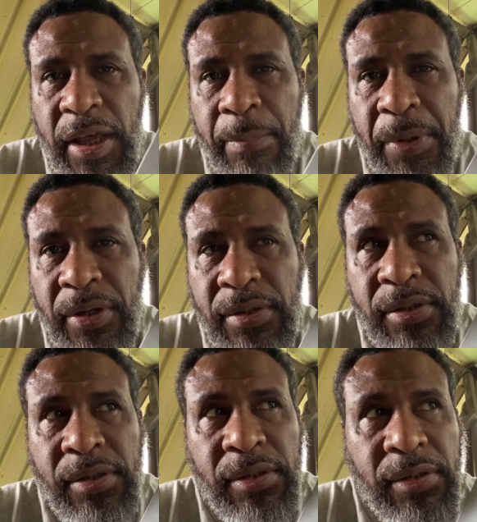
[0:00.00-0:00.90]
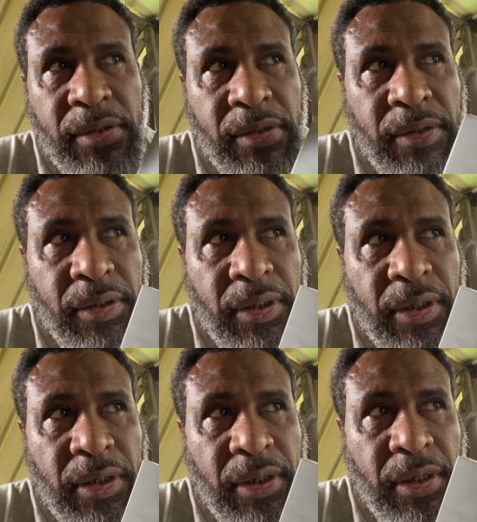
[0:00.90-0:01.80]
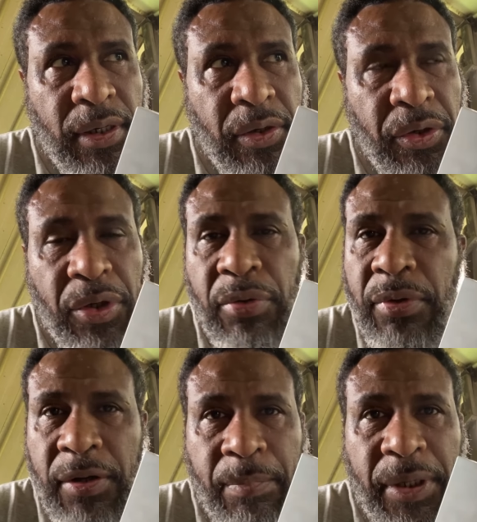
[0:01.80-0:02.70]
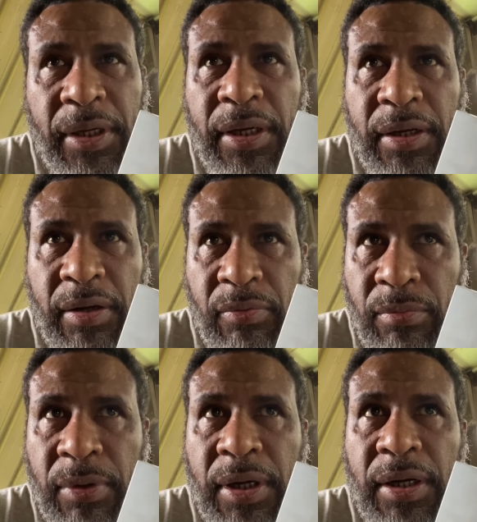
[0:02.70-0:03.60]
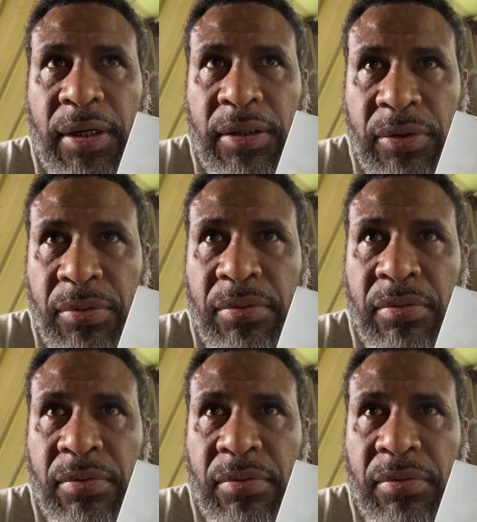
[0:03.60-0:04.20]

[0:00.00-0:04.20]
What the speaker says: Because you will be one to